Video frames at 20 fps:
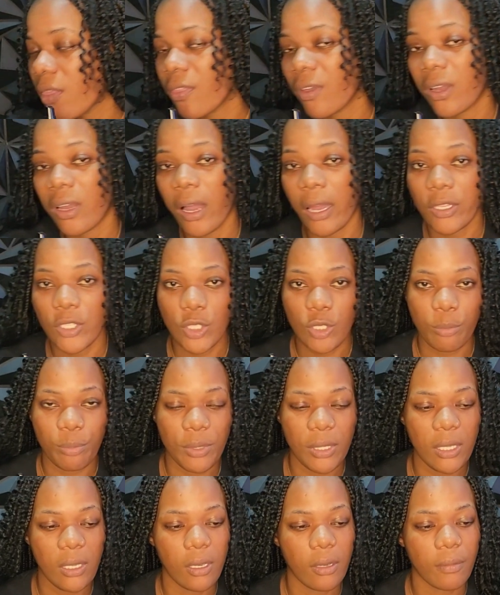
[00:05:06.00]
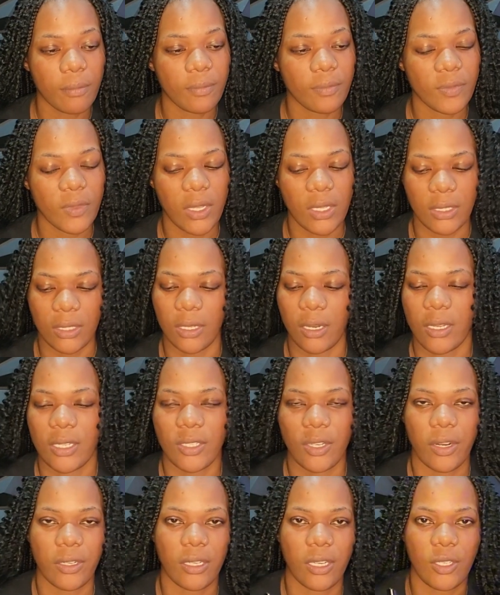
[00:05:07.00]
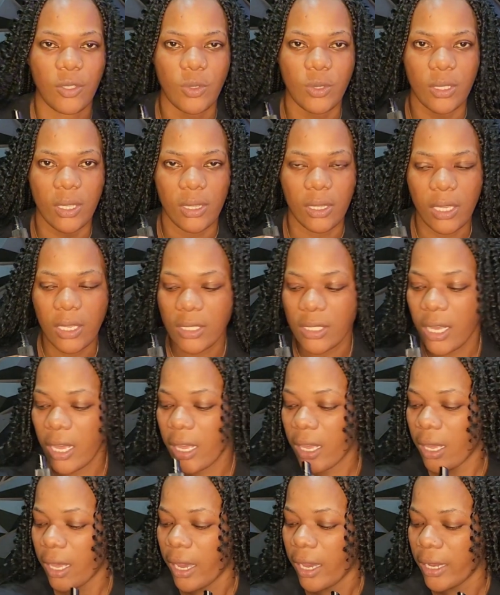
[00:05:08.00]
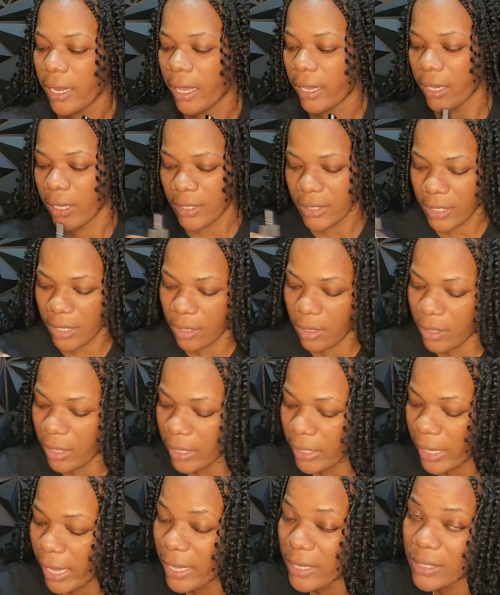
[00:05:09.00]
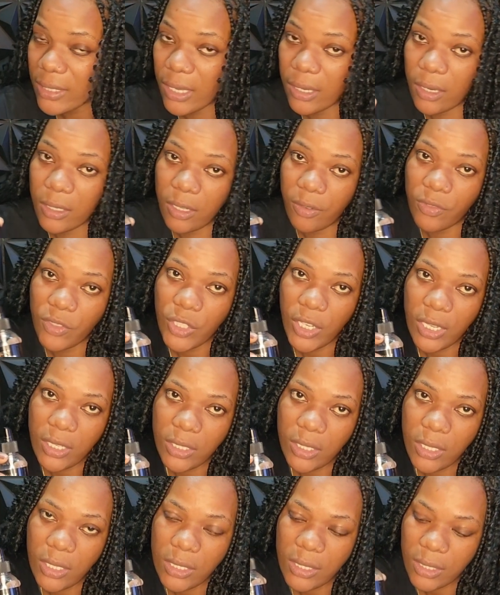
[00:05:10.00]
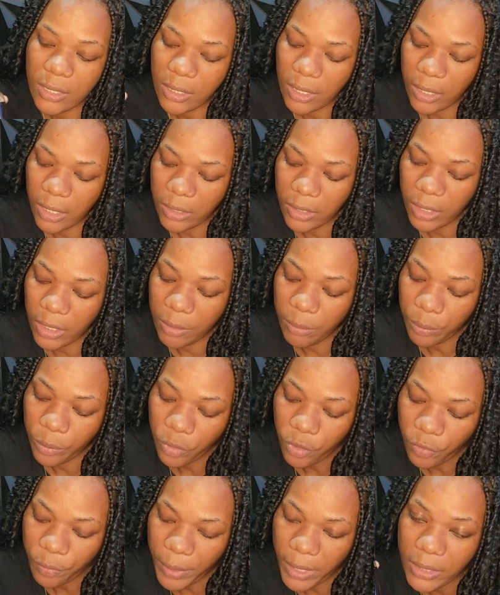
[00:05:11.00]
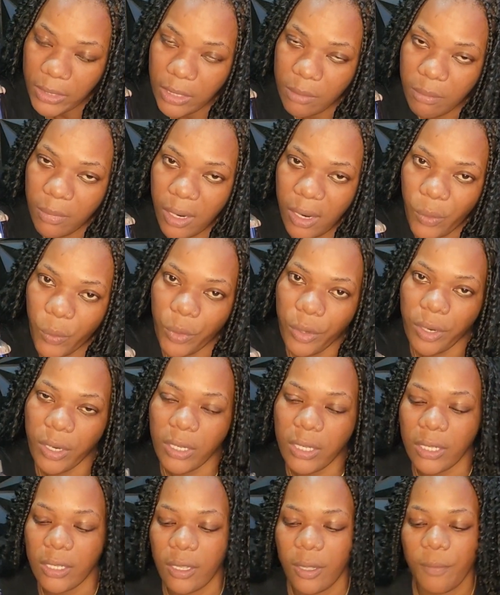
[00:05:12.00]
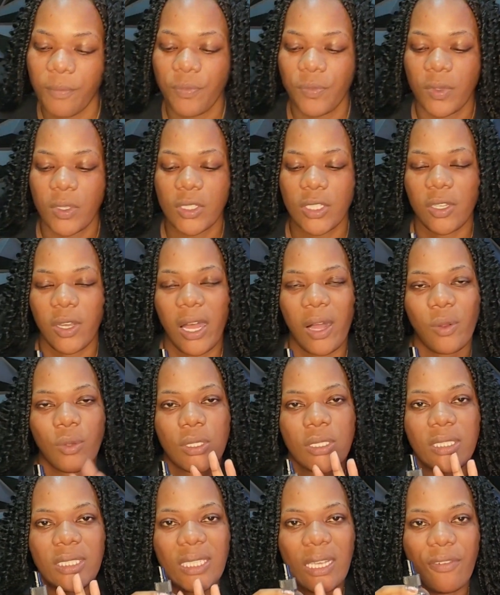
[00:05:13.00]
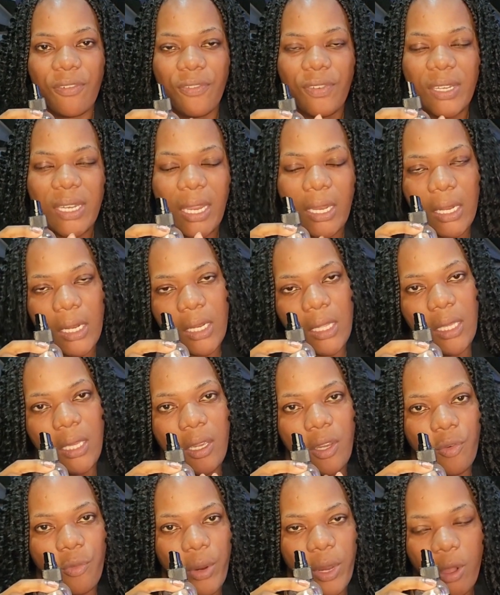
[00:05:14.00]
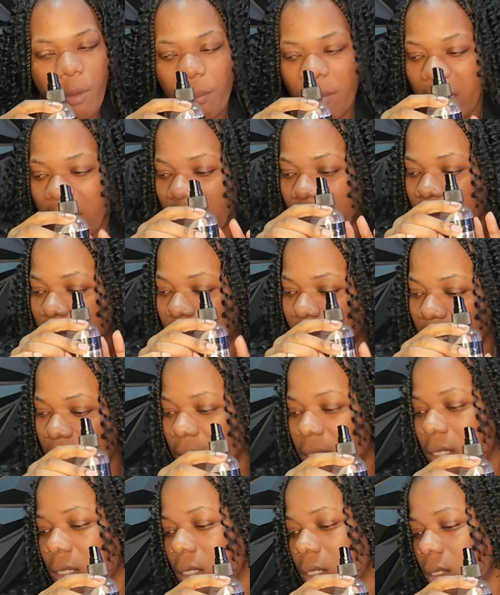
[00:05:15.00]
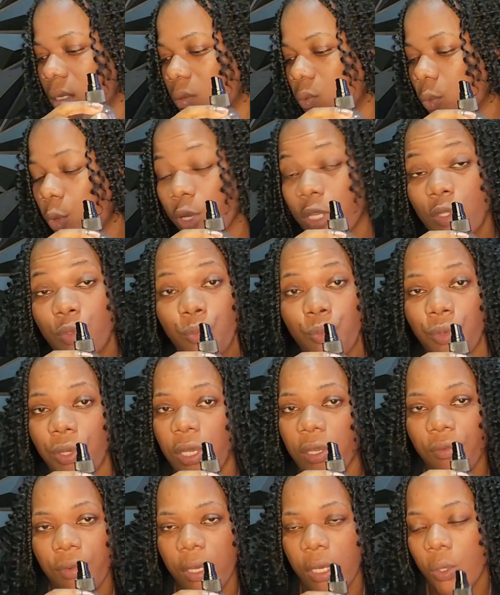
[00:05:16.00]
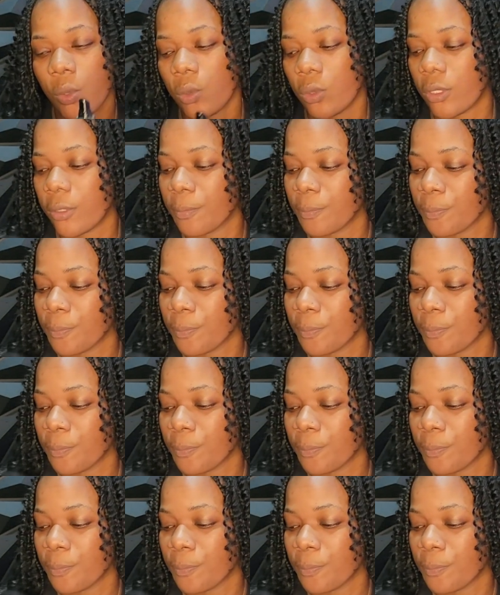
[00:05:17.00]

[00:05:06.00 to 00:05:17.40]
the Got2b until I started using this, and I can tell you that I see a lot of changes, a lot of improvement in my work, so I will definitely recommend this. It works really, really good.